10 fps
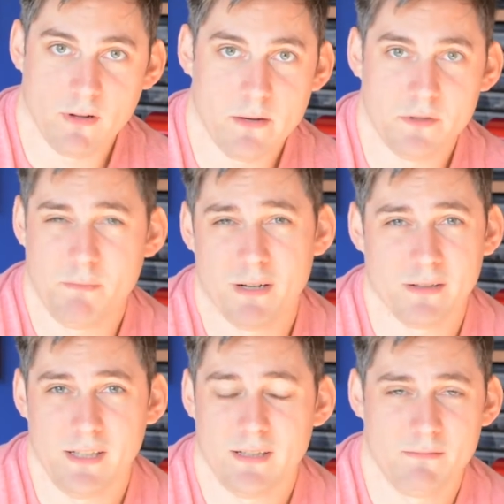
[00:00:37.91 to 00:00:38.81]
I was
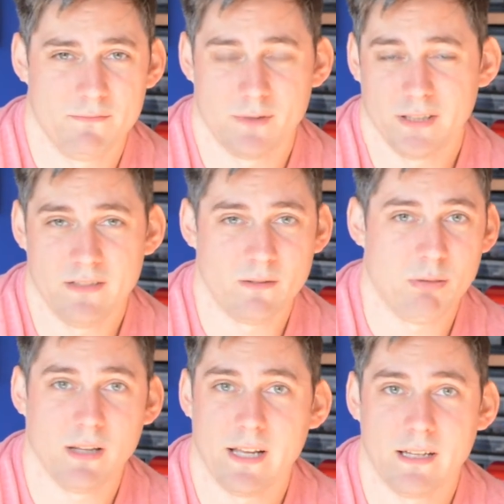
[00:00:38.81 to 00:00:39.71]
barely really even
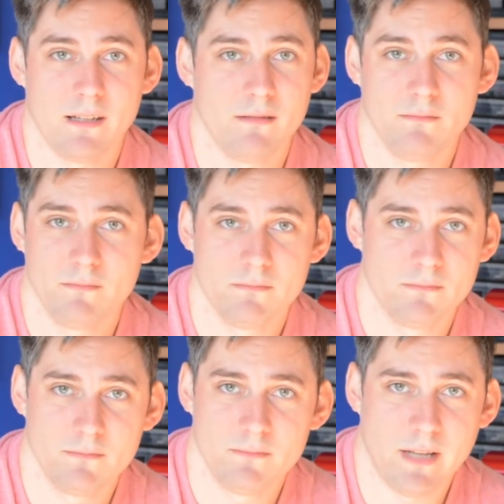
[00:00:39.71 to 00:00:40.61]
planning
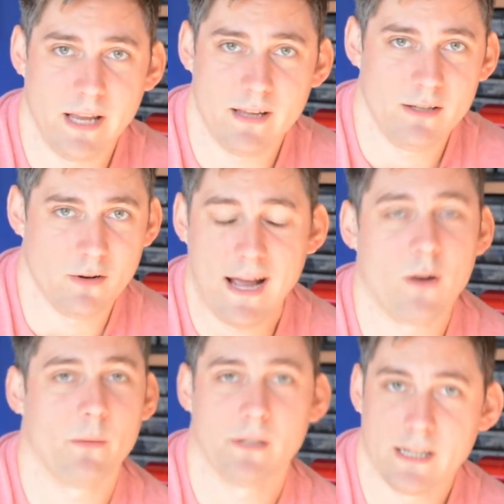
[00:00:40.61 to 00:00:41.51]

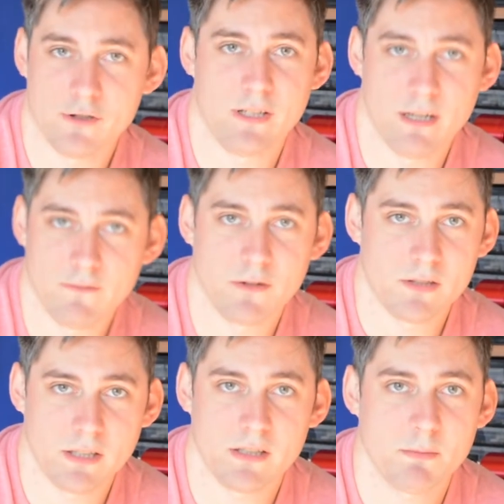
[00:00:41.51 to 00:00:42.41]
how I'm going to actually take photos
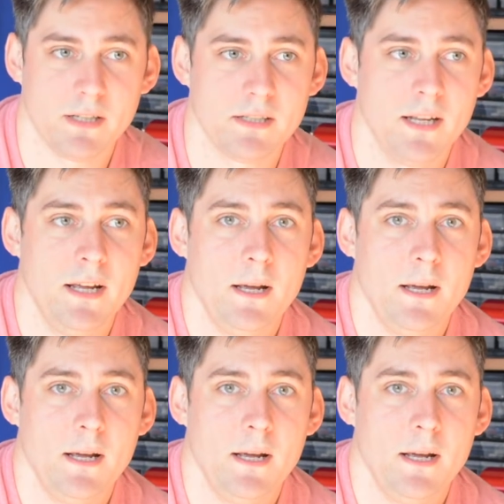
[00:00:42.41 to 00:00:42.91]
at this place.